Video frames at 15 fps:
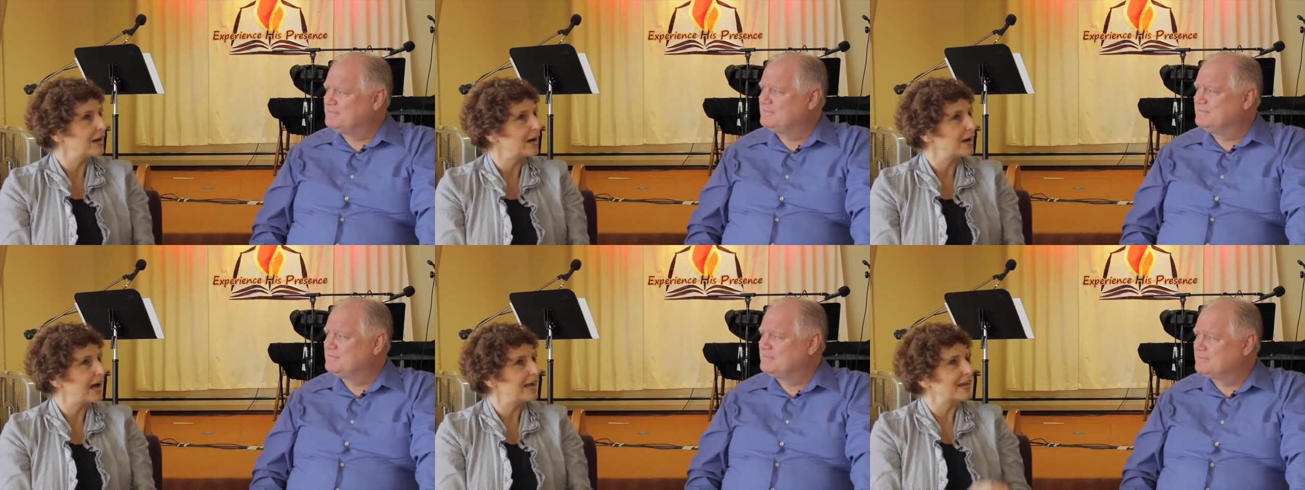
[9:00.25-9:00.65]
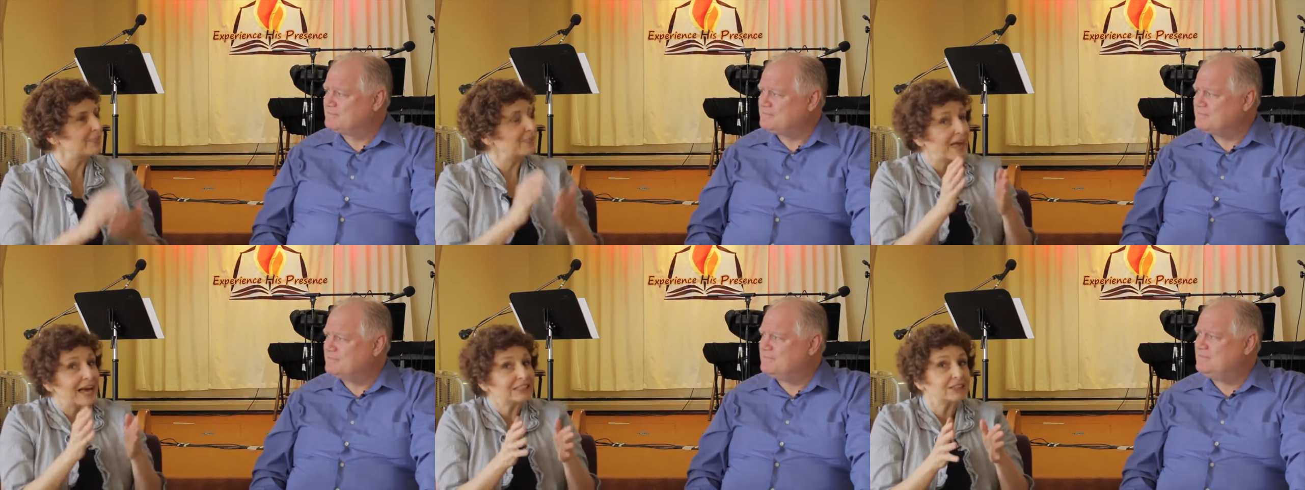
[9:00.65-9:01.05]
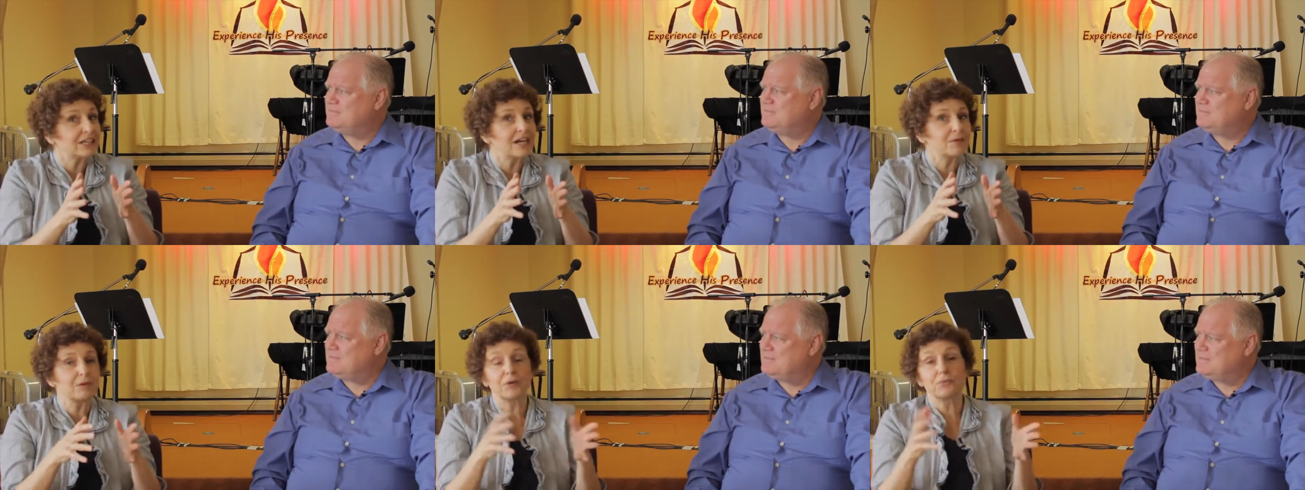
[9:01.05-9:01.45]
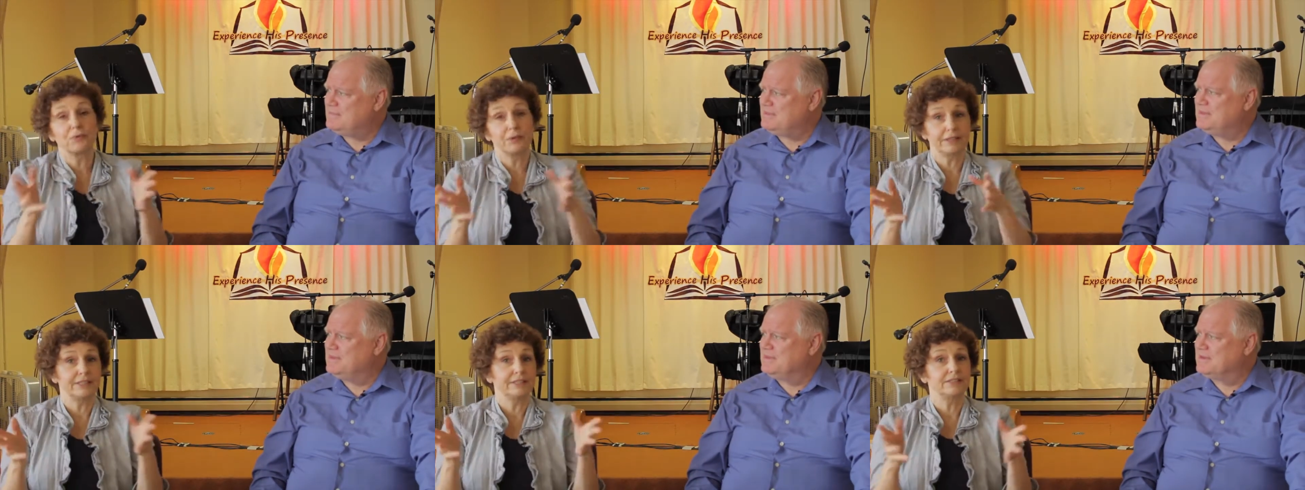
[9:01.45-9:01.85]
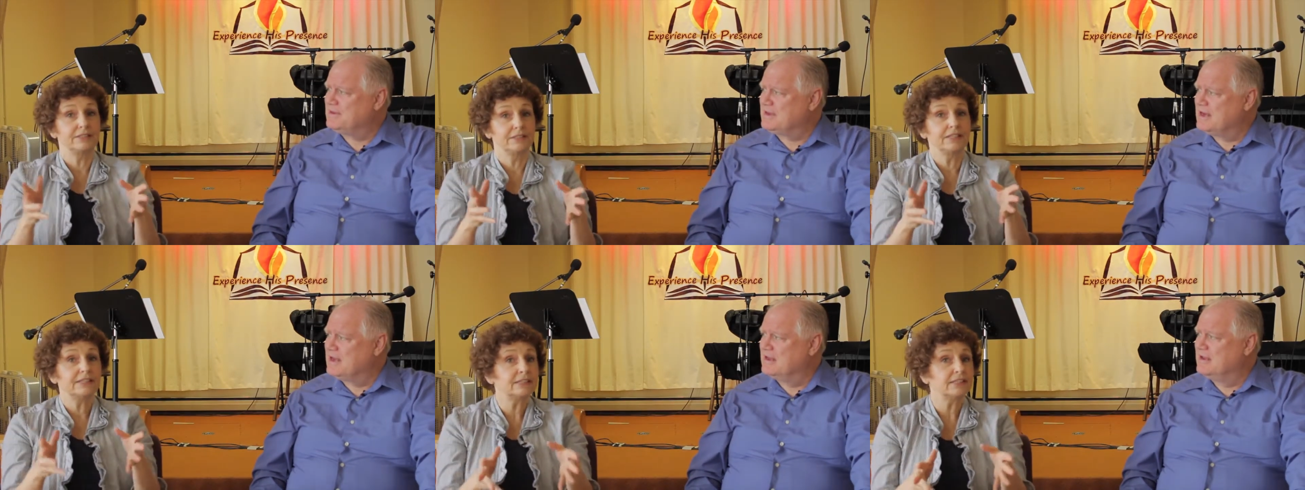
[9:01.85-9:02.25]
Speaker 1: uh, and at that time I really
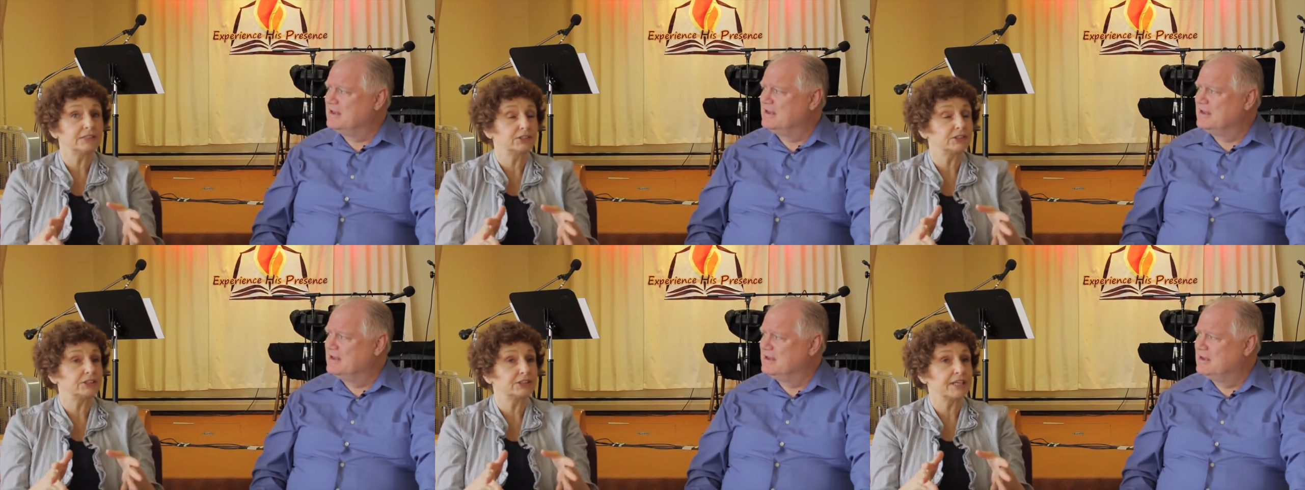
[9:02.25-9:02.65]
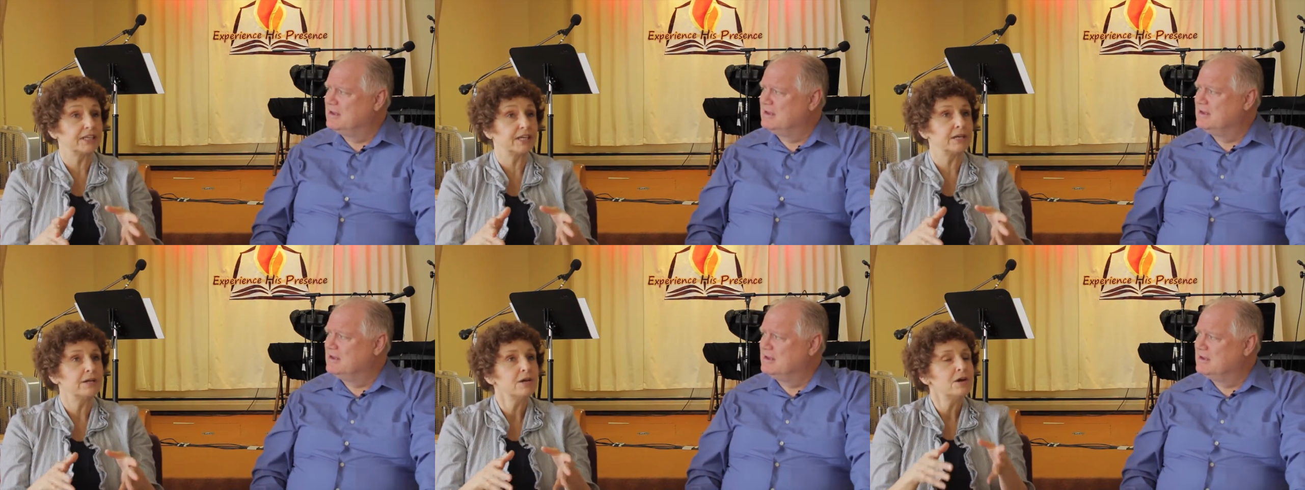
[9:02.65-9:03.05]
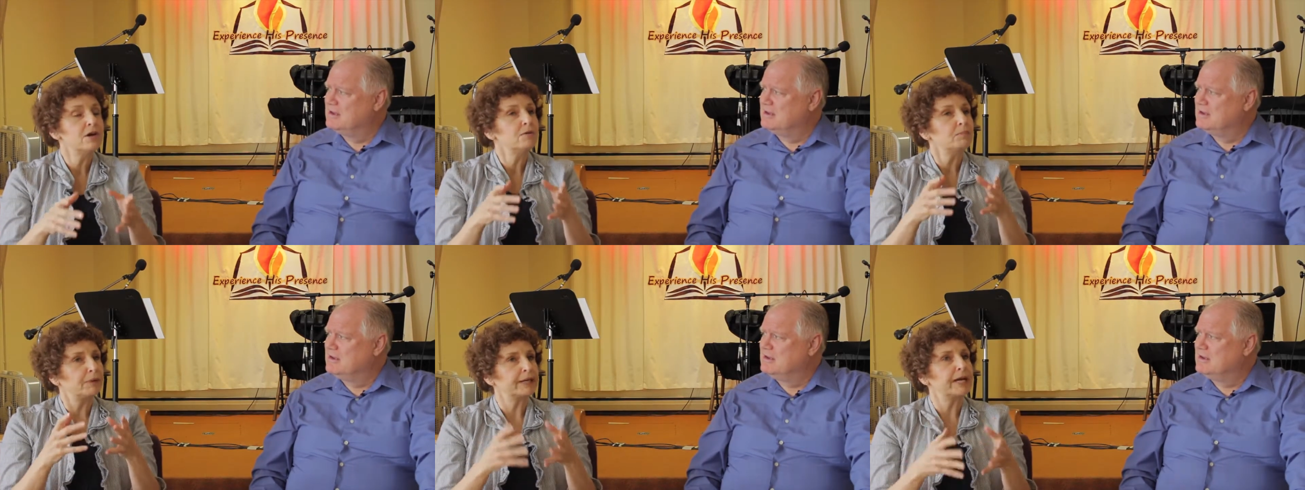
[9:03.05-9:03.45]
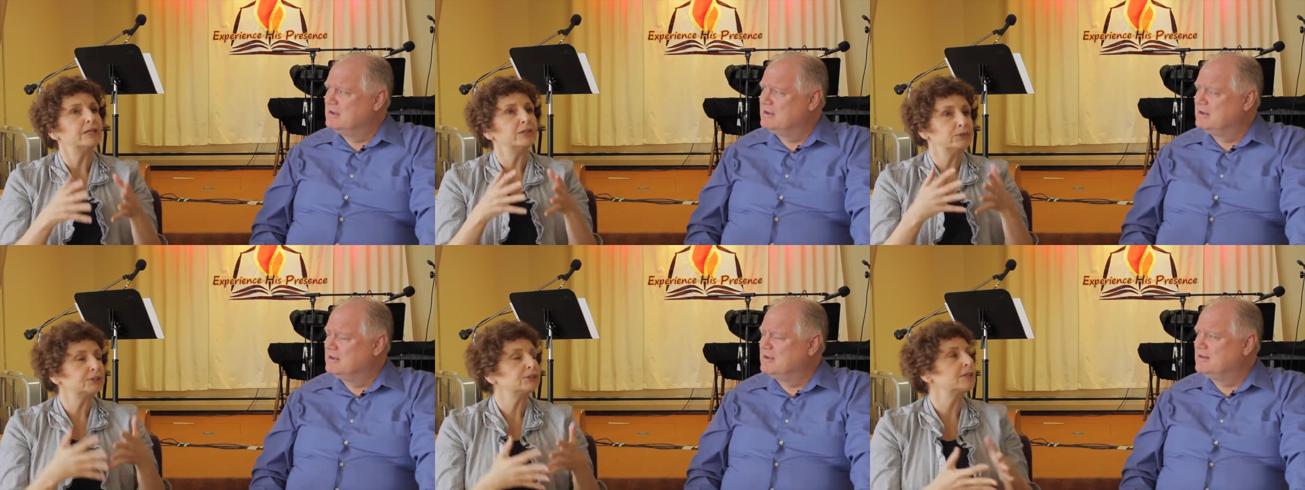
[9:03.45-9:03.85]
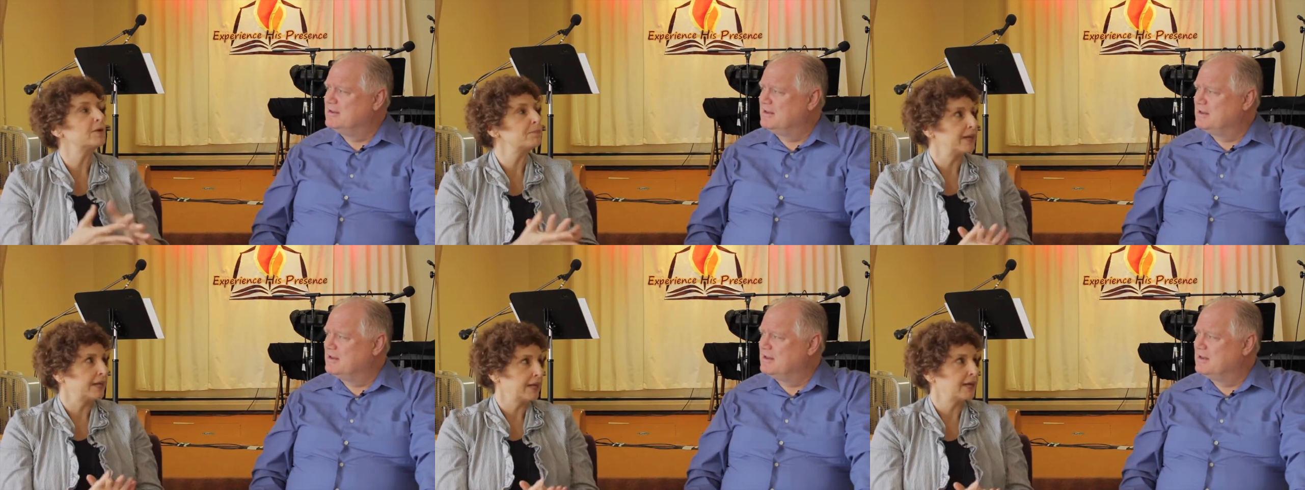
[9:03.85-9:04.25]
didn't understand it but I knew
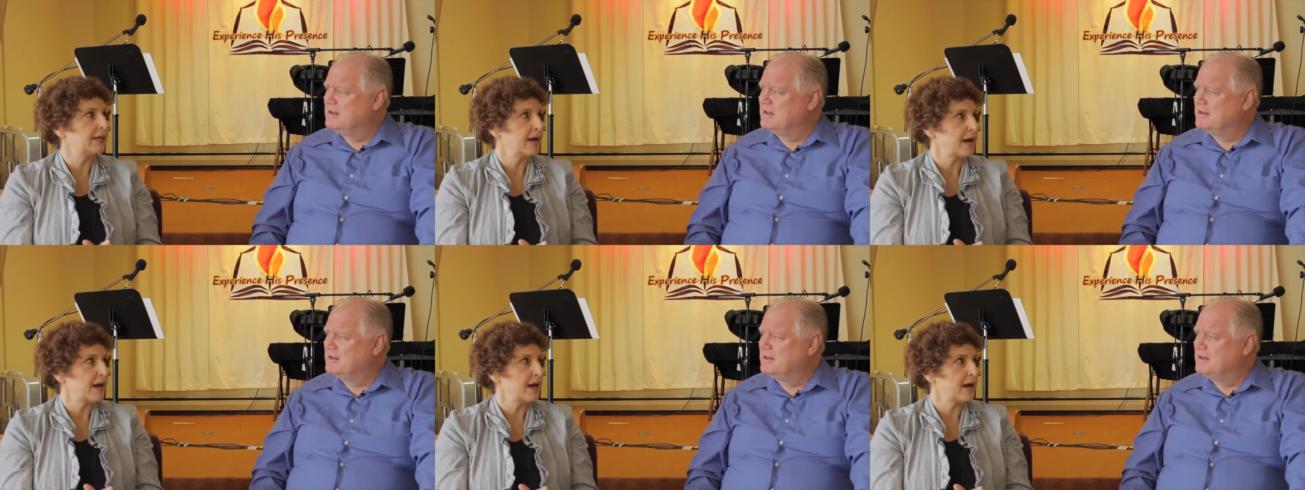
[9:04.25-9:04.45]
something had